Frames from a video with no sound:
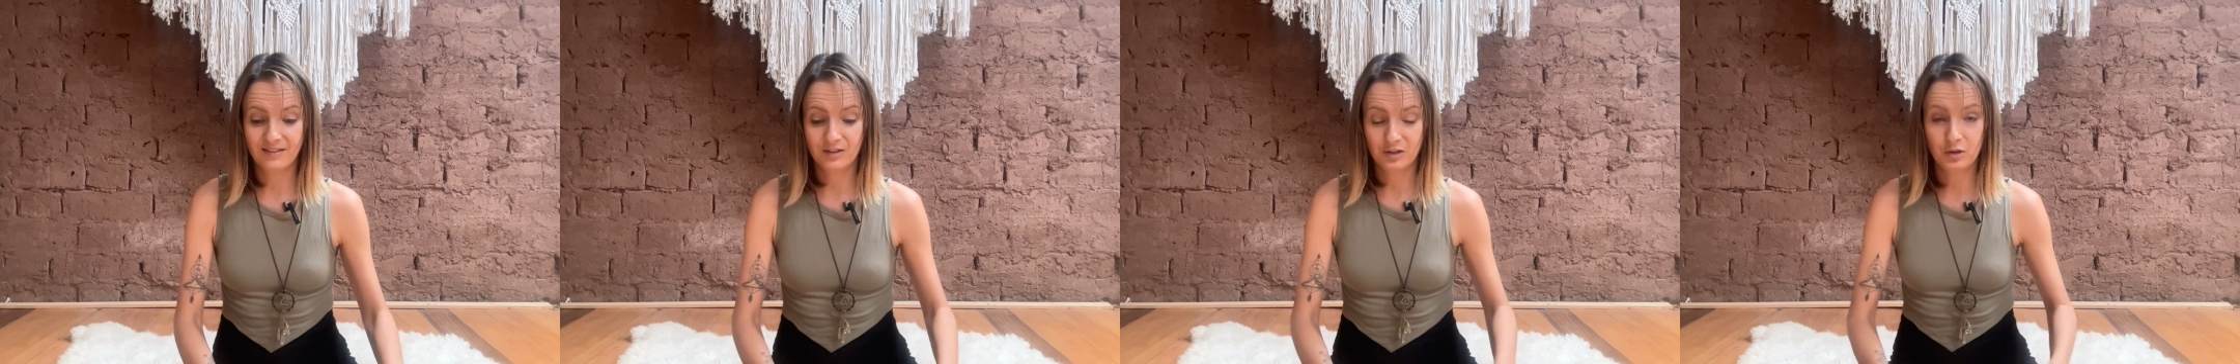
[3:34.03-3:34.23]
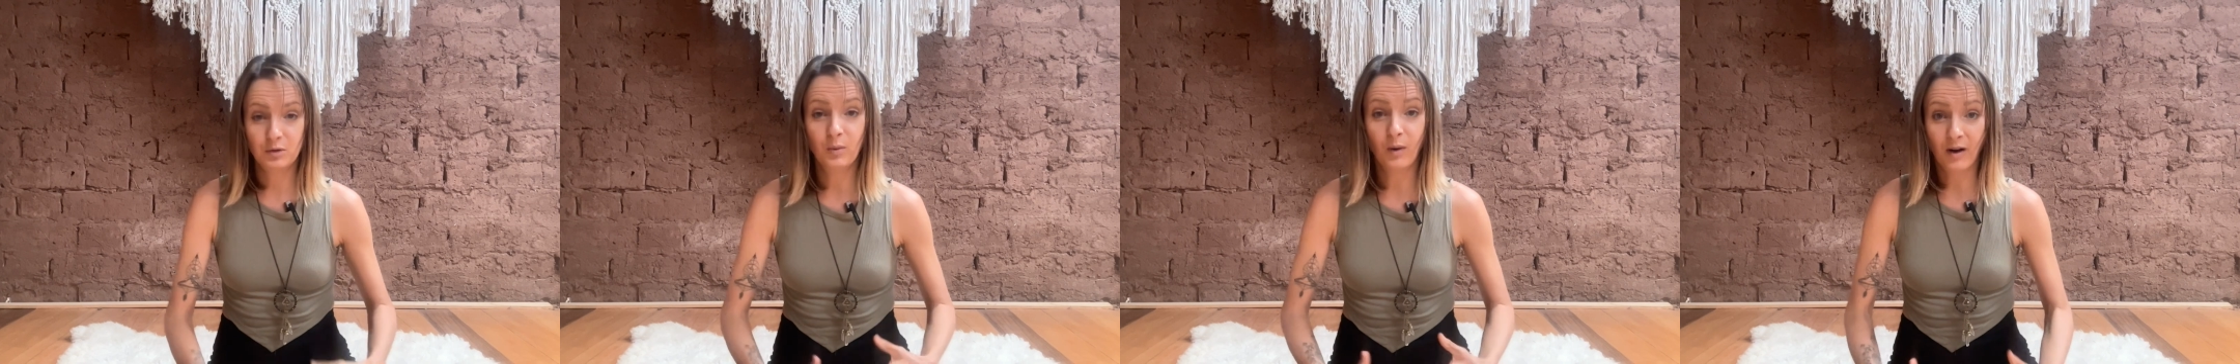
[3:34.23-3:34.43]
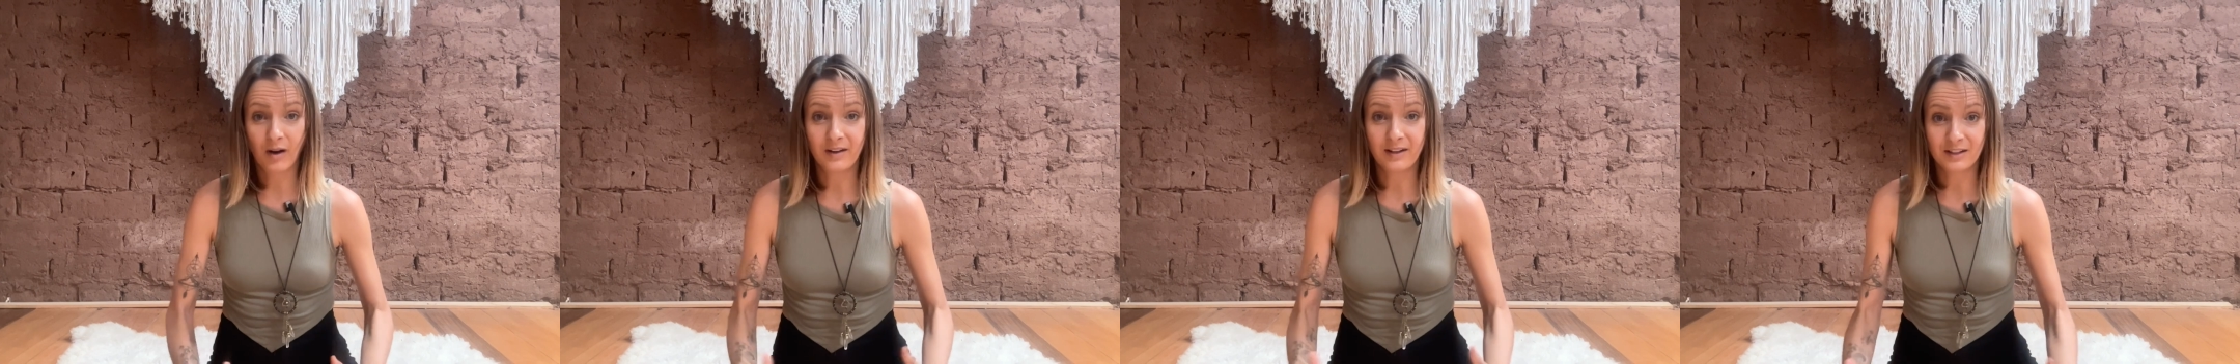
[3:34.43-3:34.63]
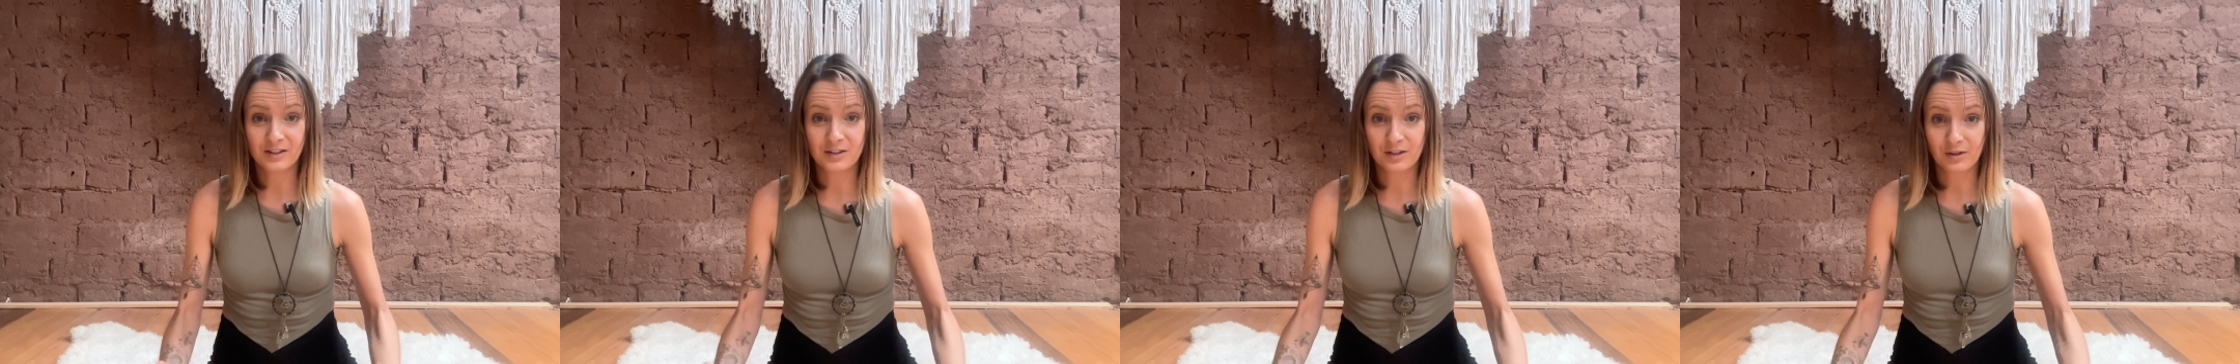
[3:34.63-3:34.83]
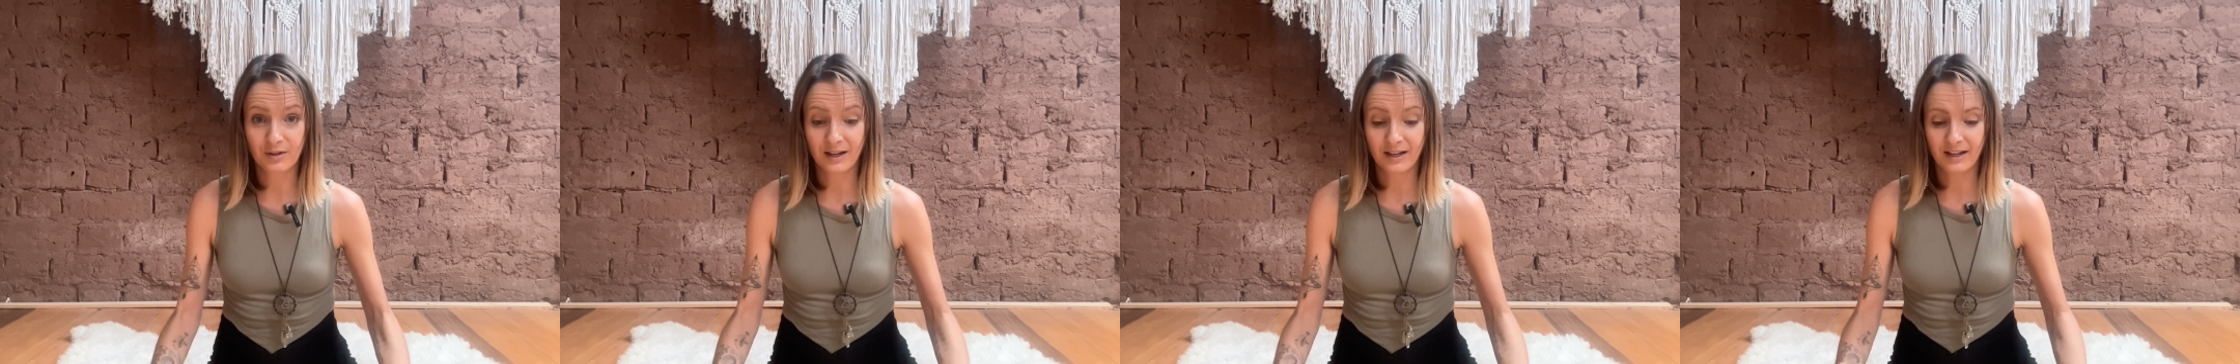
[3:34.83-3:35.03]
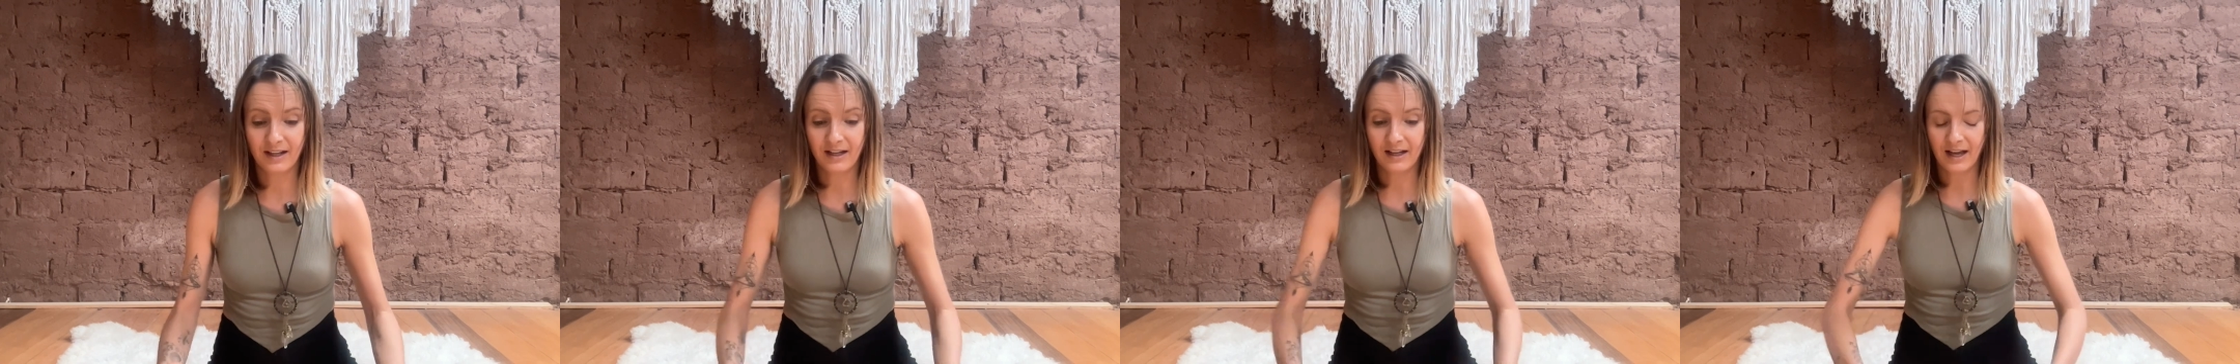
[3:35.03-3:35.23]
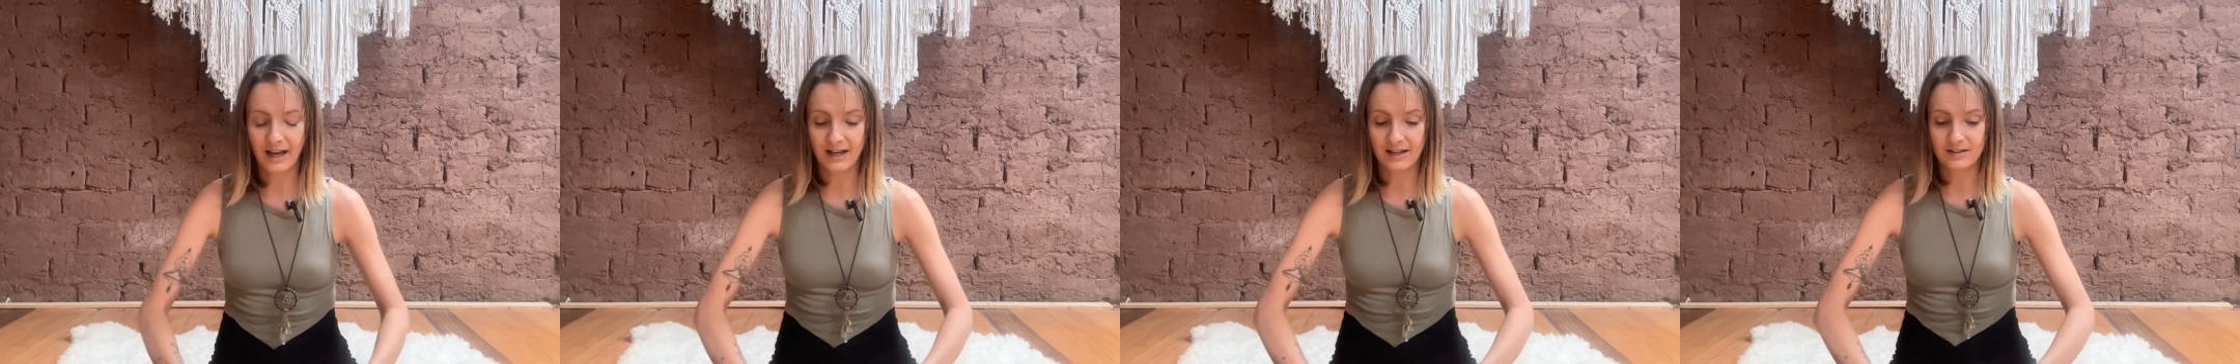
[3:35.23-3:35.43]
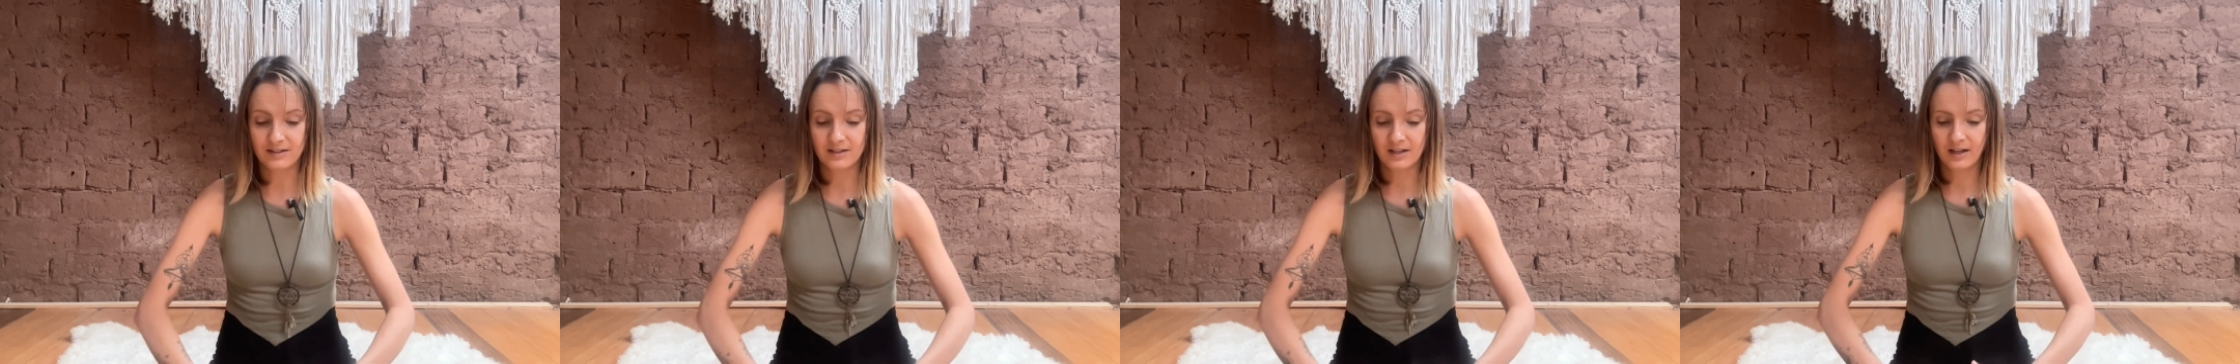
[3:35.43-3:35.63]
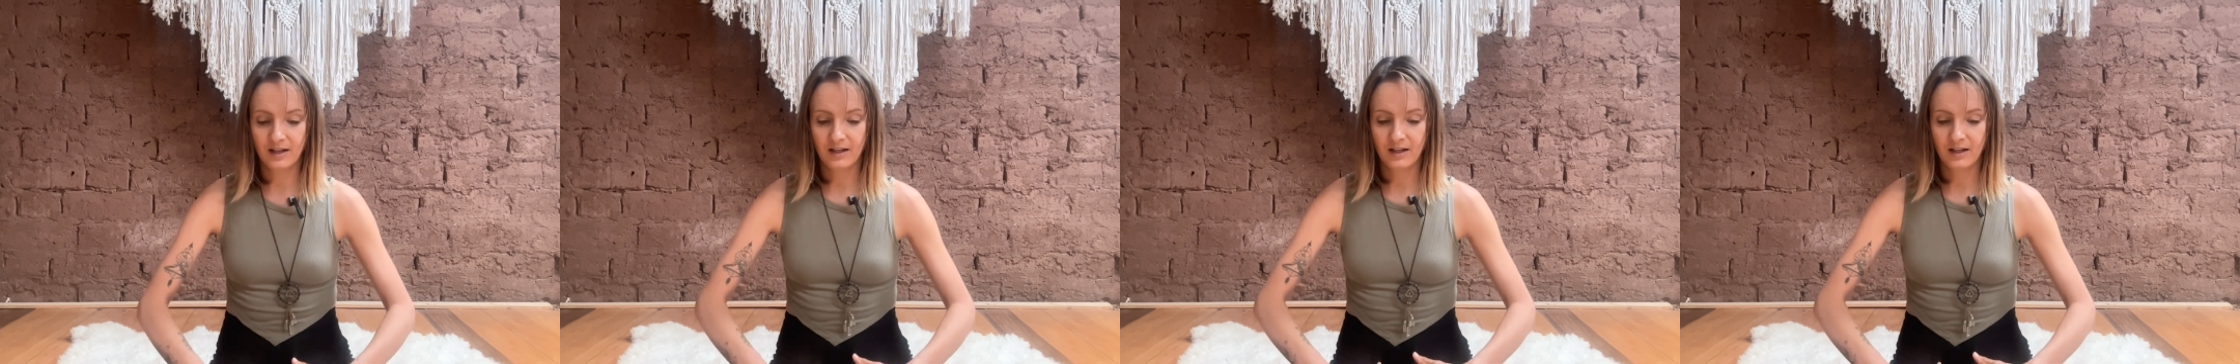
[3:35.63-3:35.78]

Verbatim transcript: you are integrating and